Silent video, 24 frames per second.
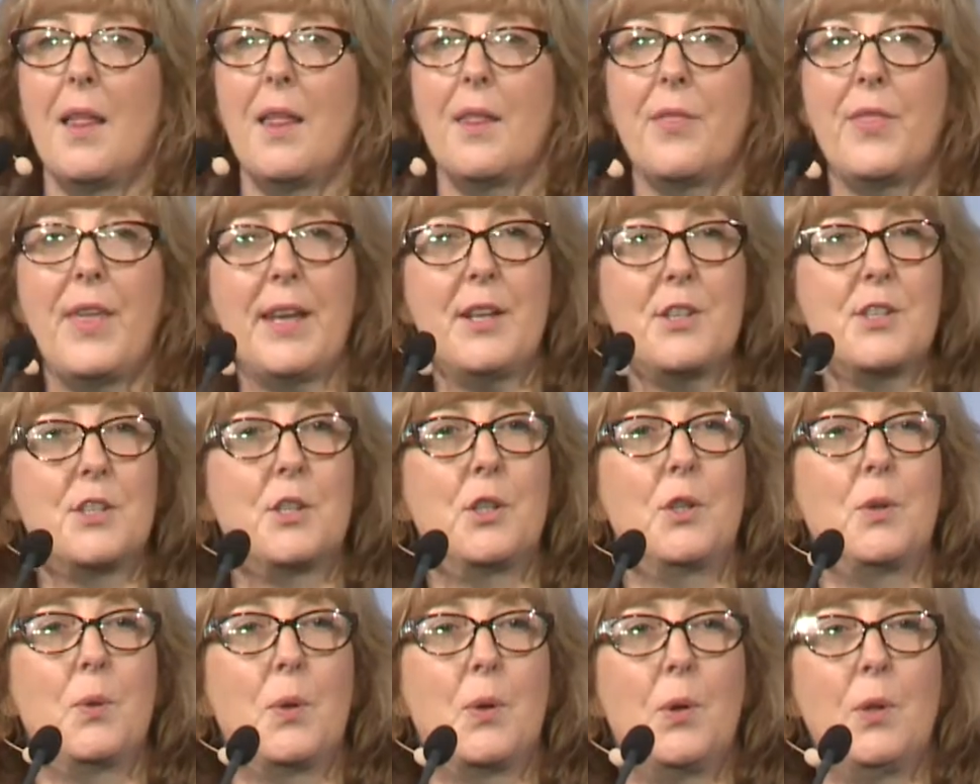Thanks
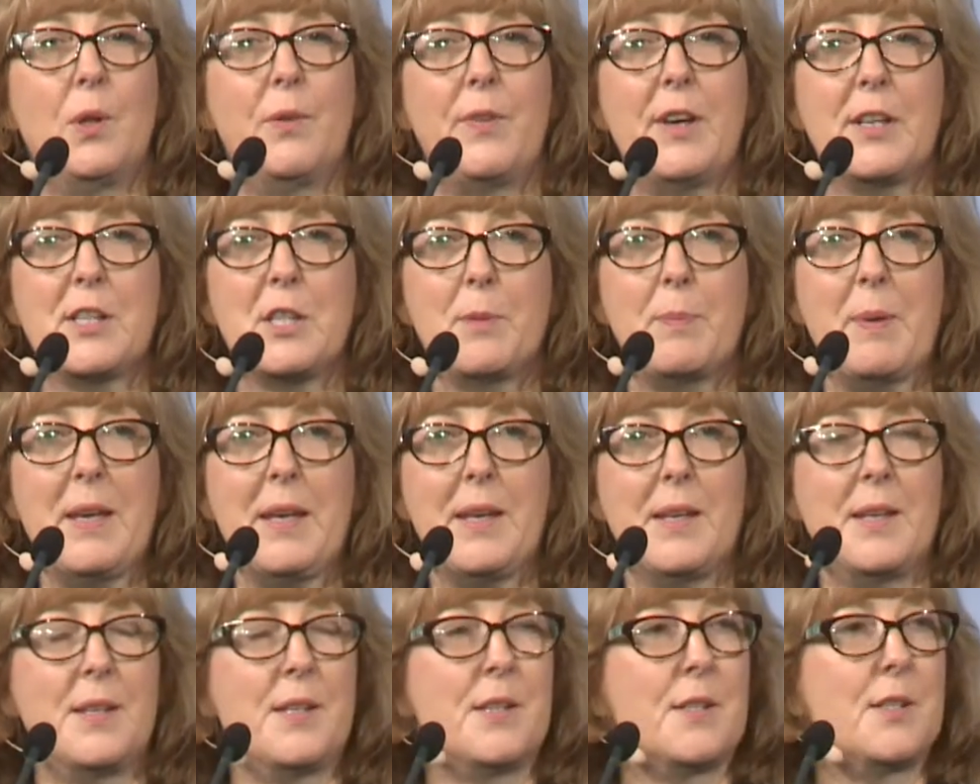to all of our
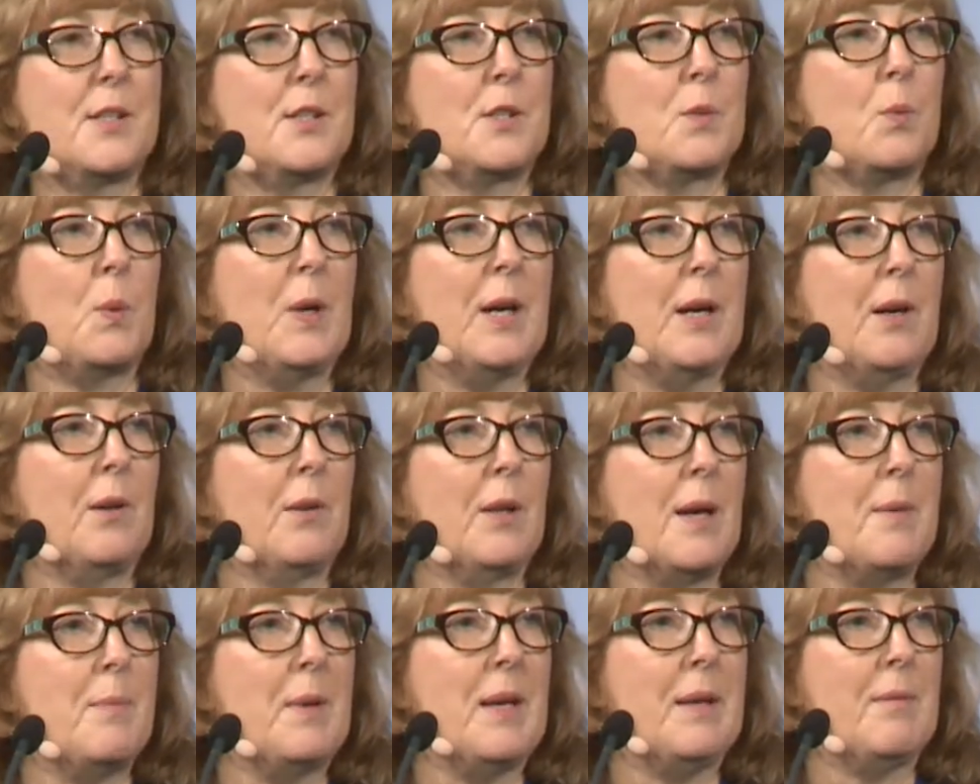speakers as
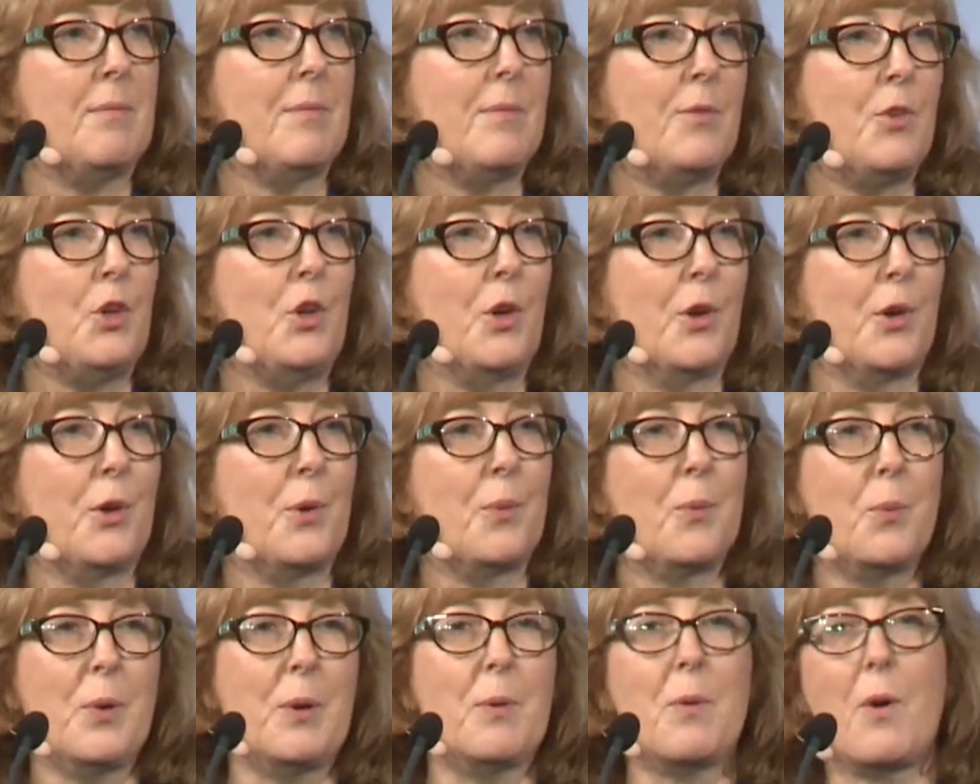well. I mean, you
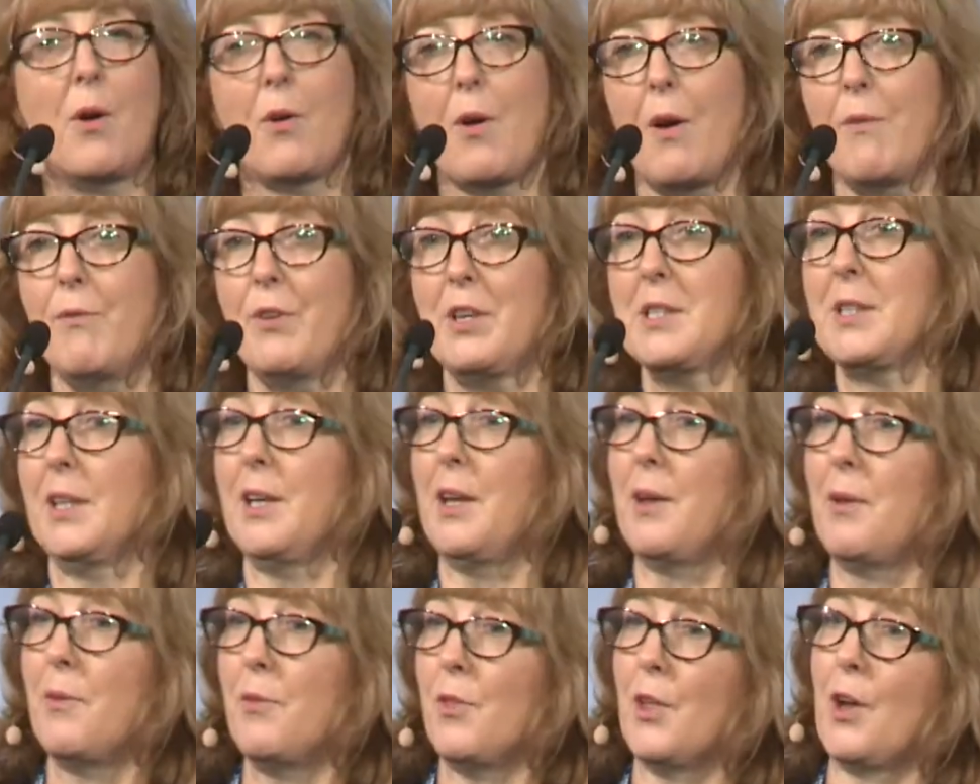know,
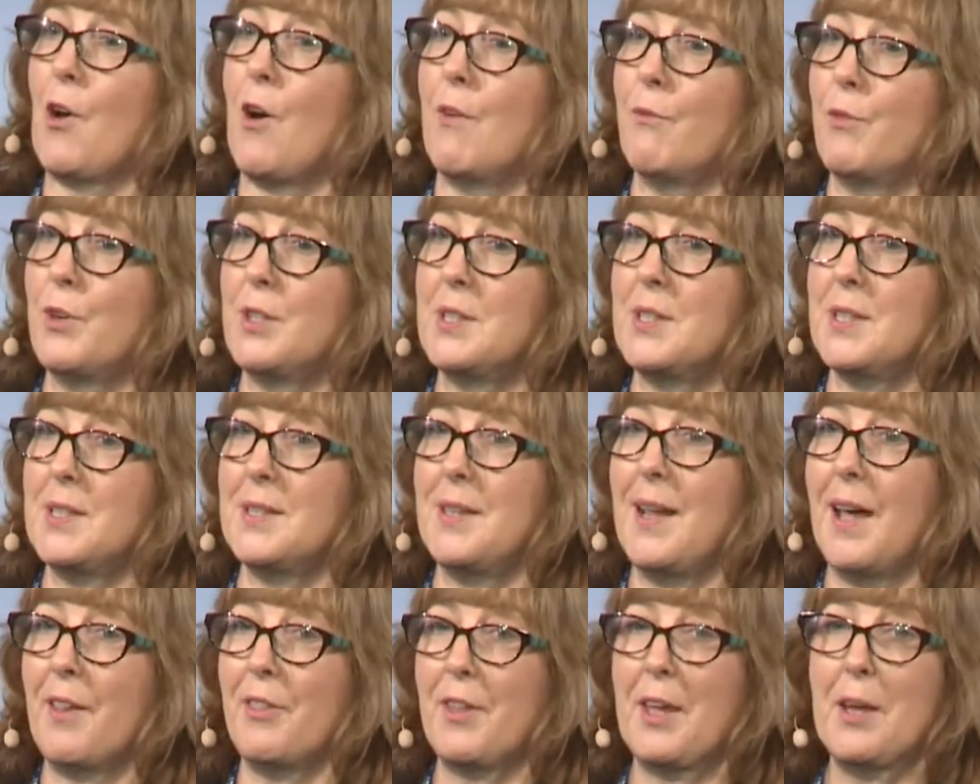obviously the conference
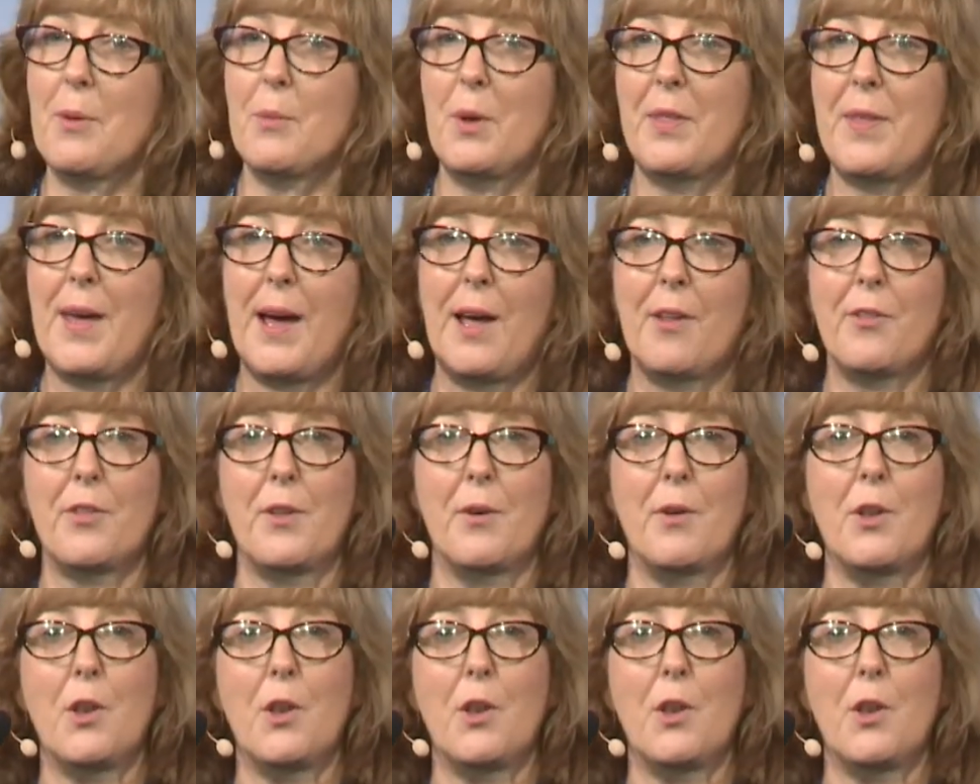is nothing without the